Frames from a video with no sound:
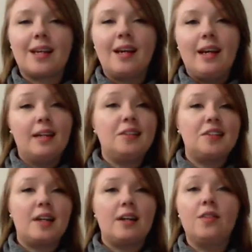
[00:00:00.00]

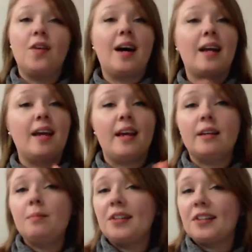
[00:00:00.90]
Instead of I
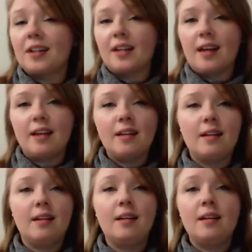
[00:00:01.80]
am studying,
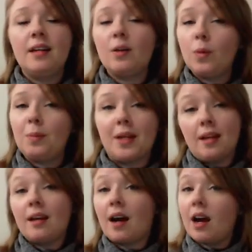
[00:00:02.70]
it would
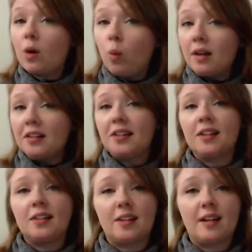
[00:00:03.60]
be I was
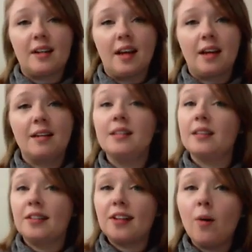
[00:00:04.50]
studying,
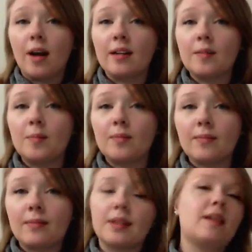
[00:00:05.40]
and so on.
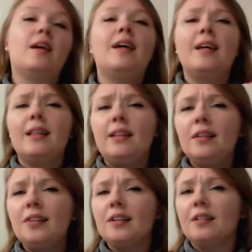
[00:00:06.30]

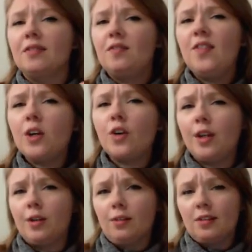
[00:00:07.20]
This is very
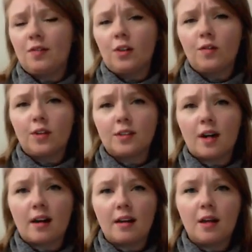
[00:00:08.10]
useful for
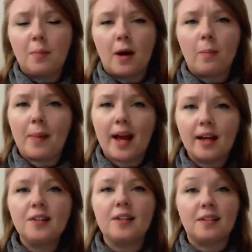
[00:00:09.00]
talking about
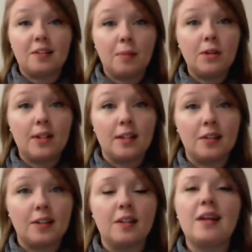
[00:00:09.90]
past
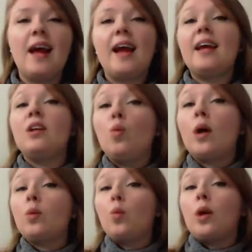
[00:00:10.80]
experiences and what we